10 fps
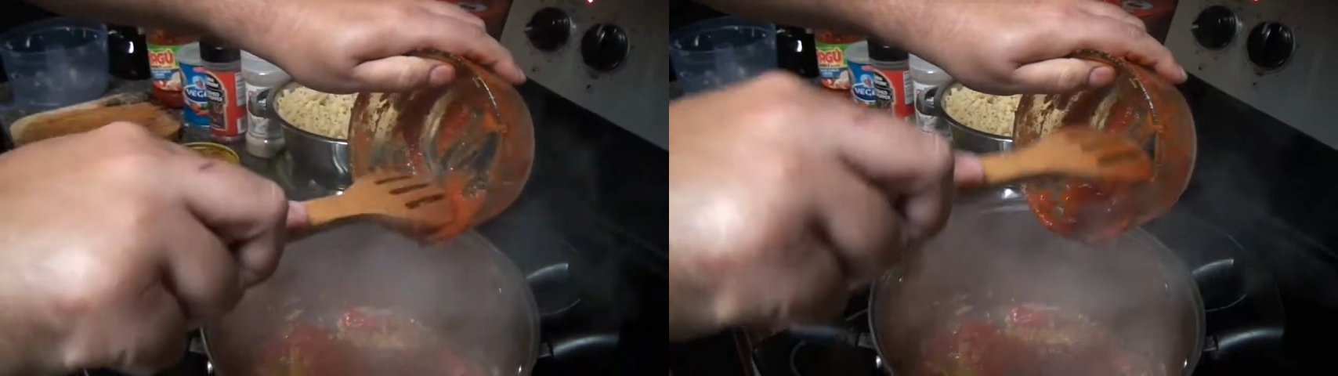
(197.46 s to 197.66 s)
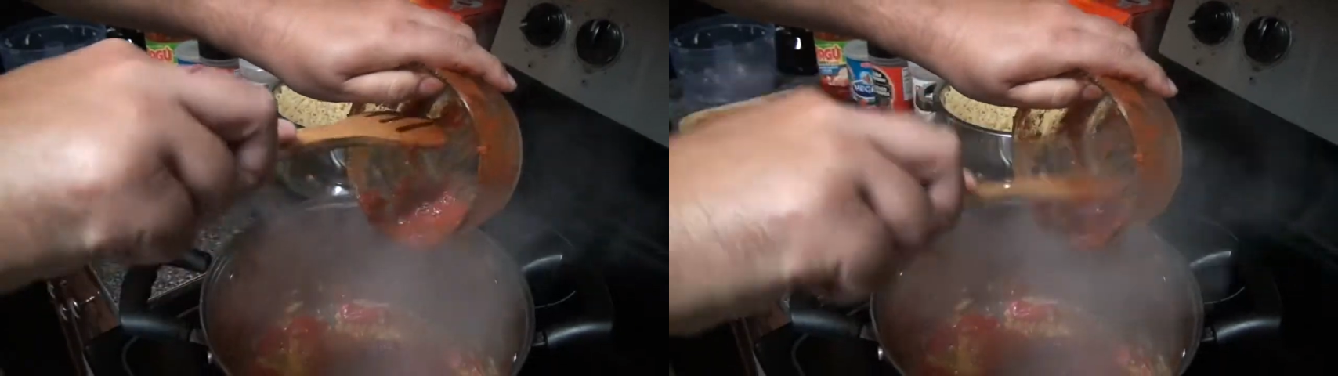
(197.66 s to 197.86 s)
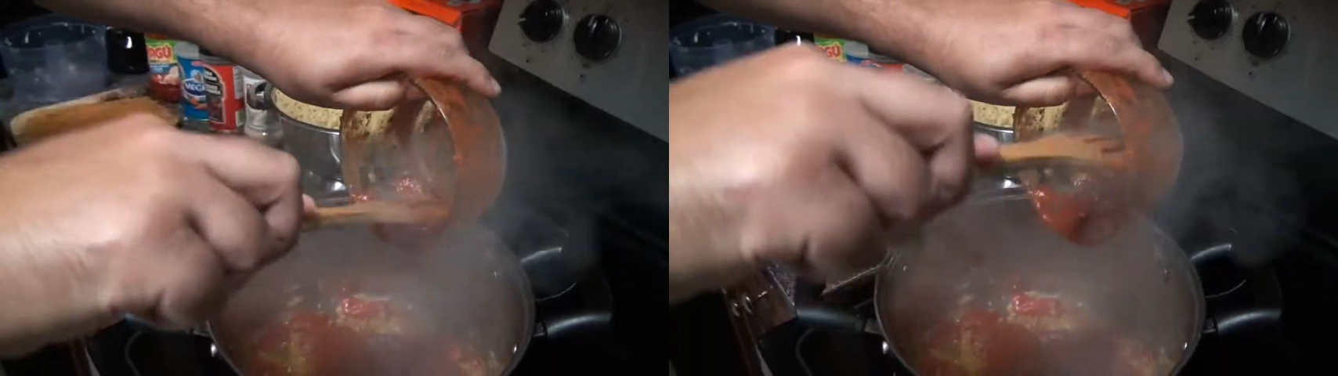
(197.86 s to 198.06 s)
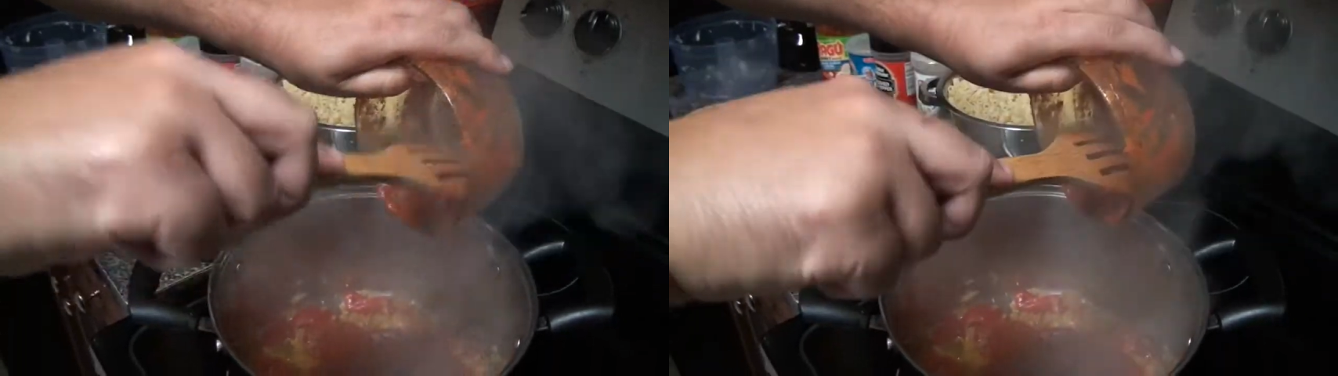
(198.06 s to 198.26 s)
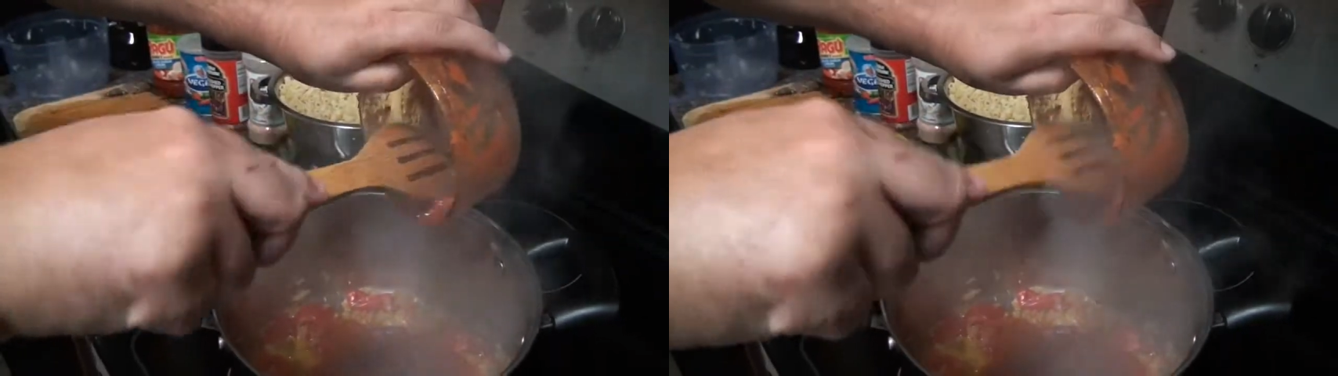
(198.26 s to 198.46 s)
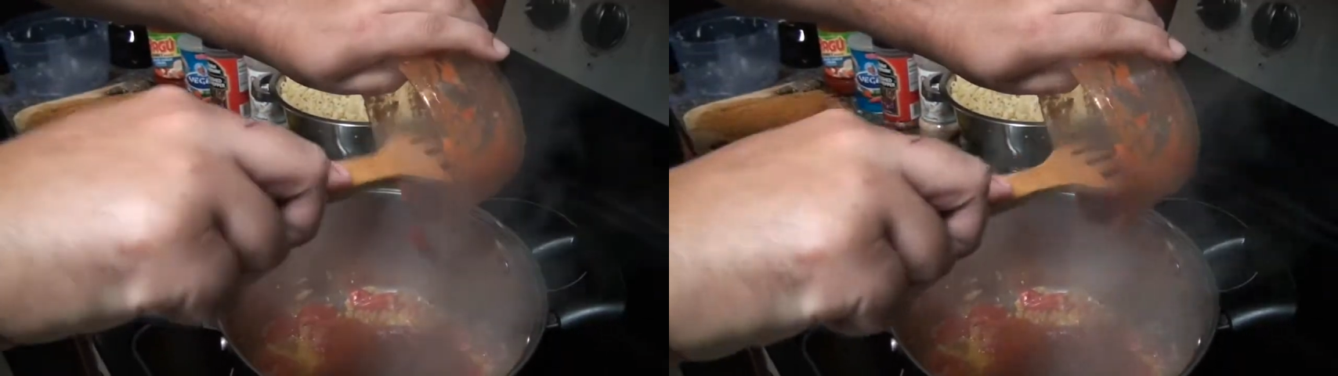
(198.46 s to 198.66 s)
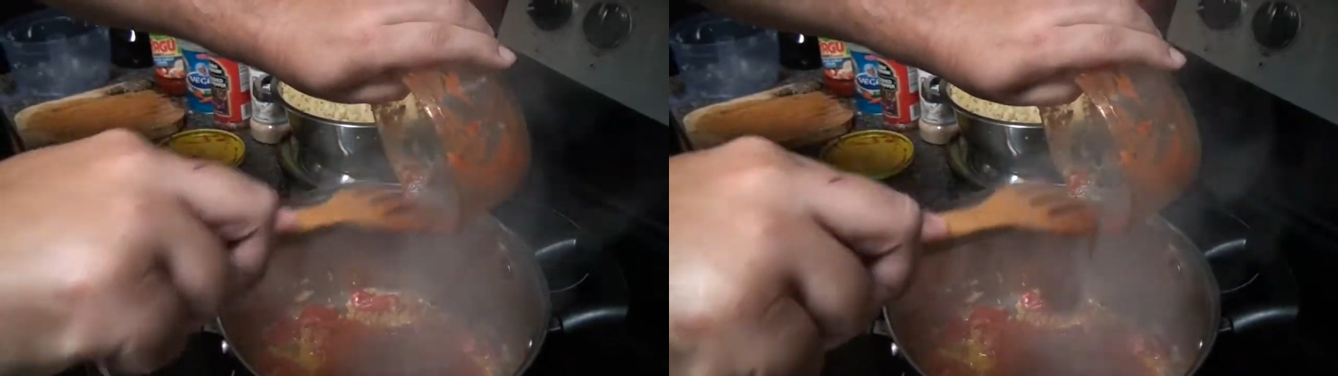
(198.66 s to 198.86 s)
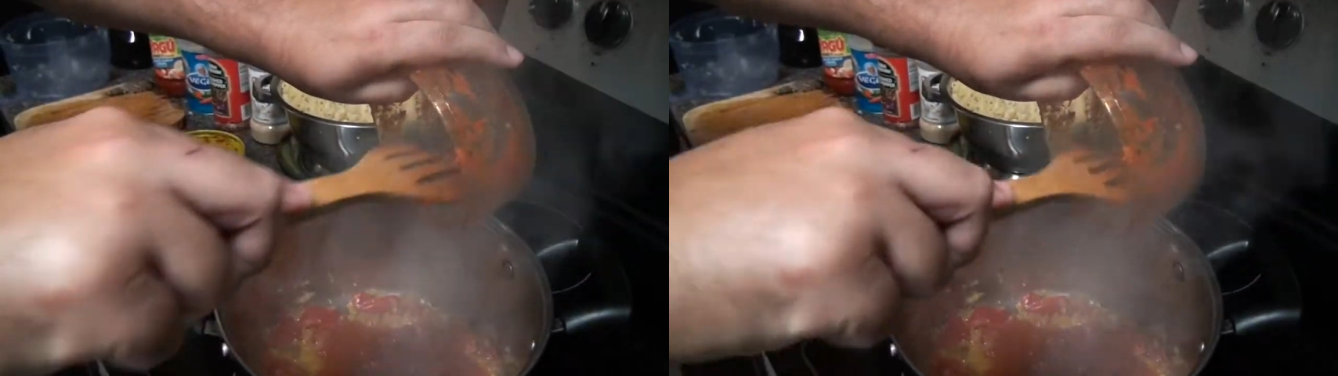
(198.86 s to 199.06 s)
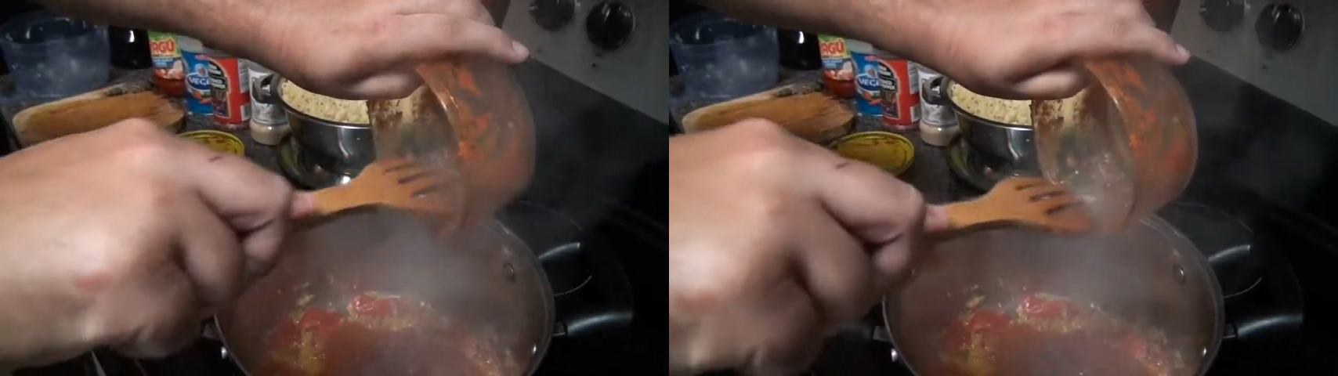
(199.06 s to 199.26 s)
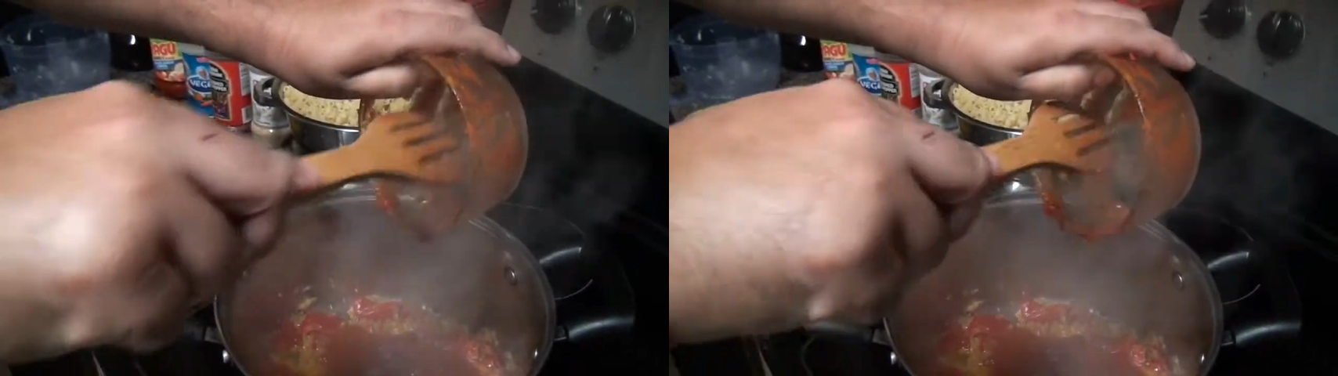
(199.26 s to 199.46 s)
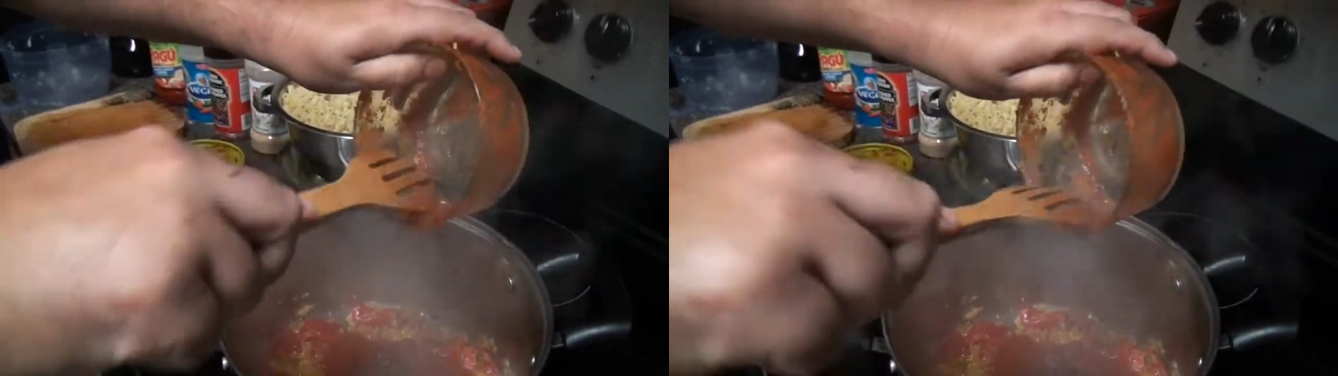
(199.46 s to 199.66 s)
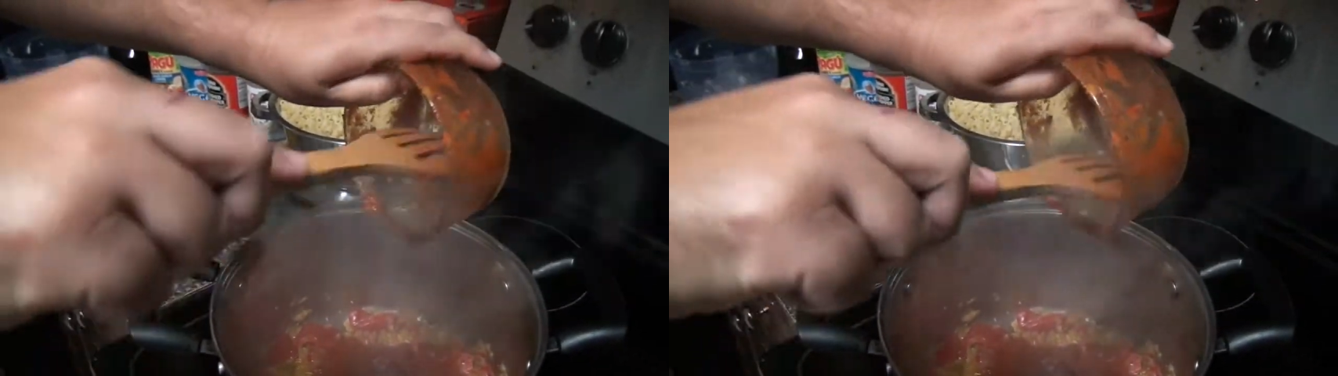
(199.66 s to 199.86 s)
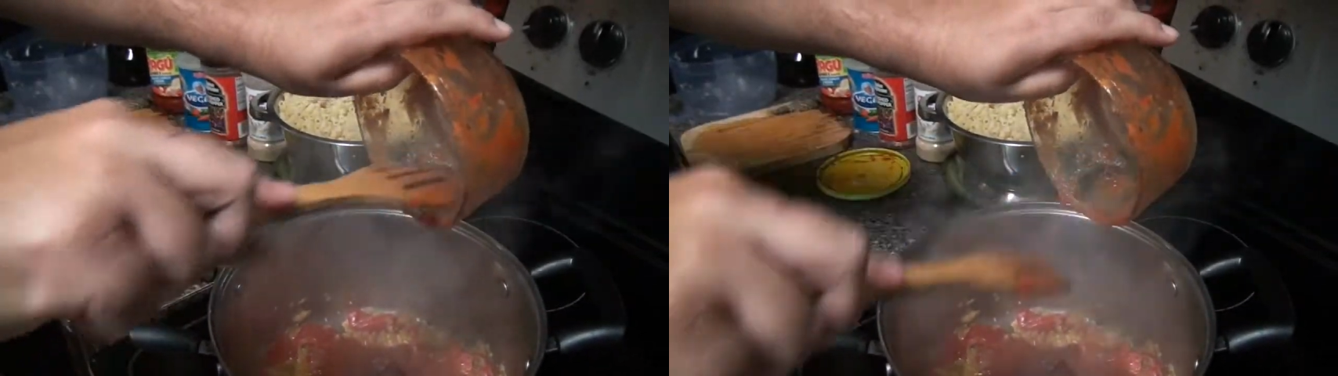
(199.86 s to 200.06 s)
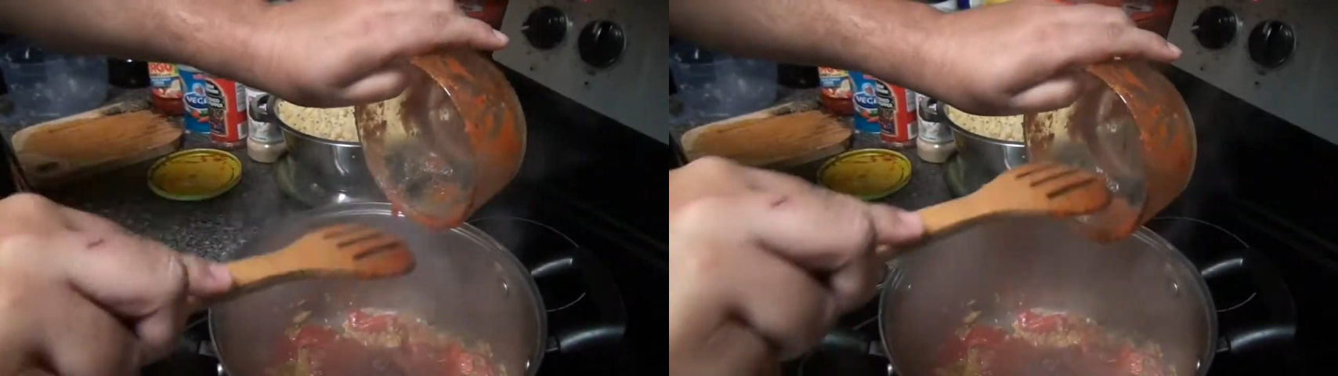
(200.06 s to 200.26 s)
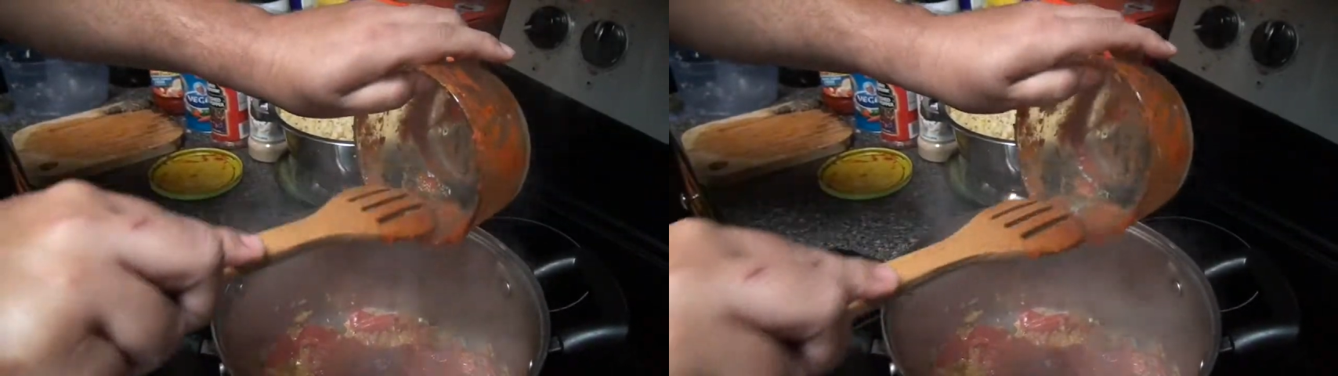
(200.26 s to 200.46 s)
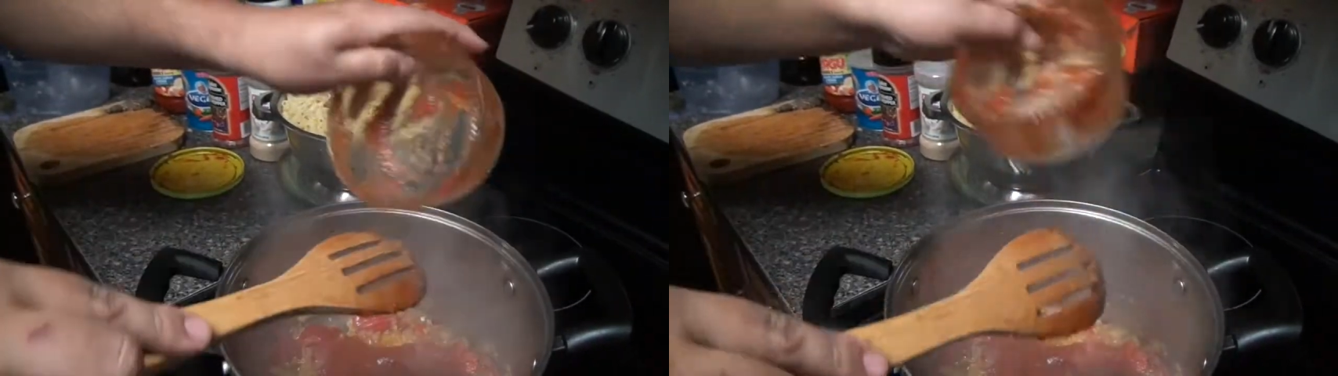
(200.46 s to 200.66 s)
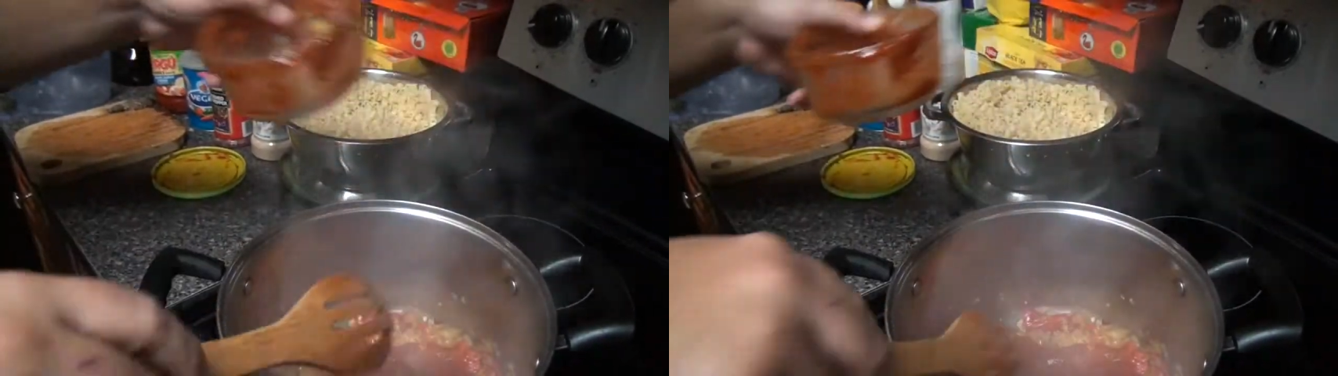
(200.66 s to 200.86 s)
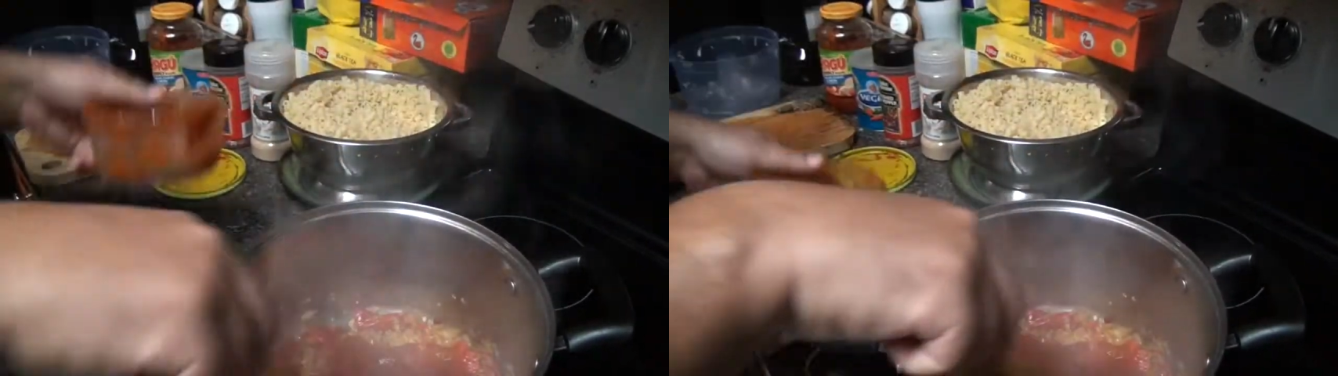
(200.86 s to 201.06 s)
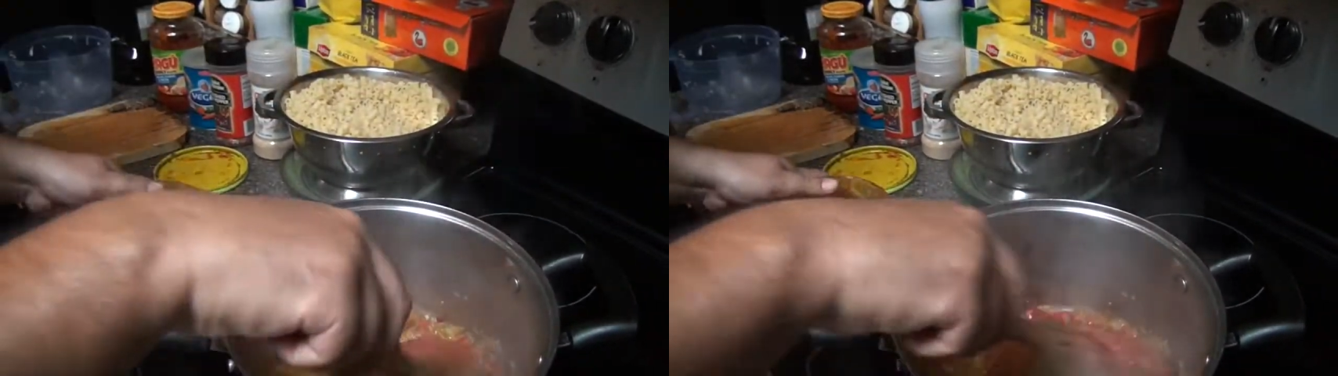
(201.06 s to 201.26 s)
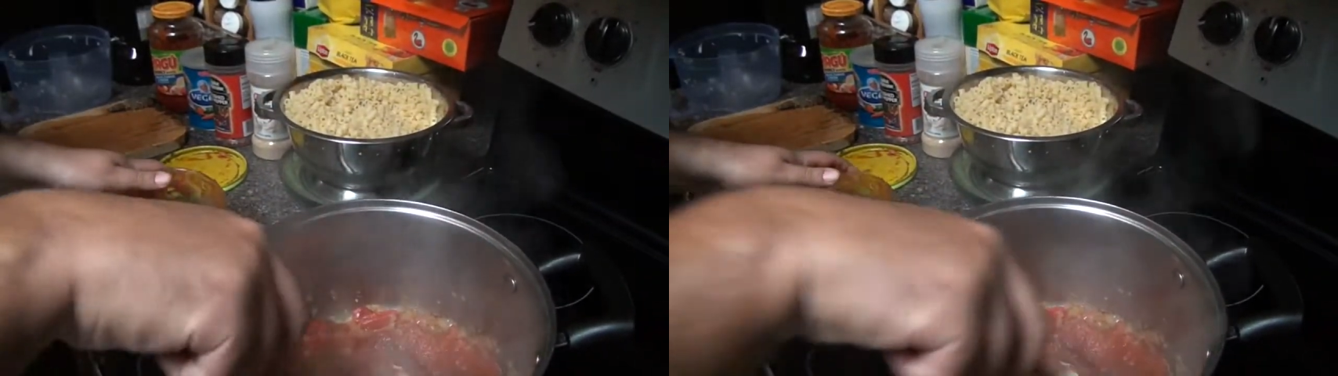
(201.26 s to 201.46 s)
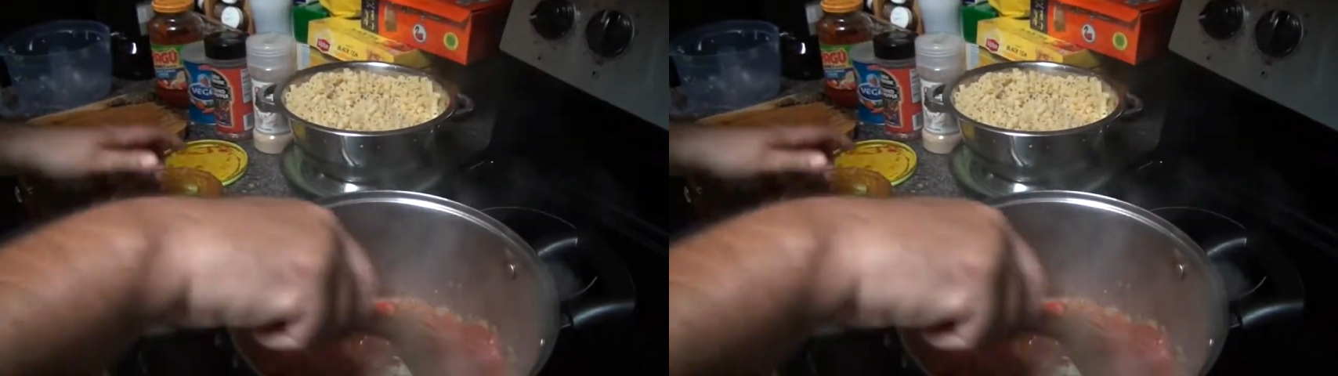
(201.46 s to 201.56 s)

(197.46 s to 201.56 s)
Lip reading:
Nobody's mouth can be seen.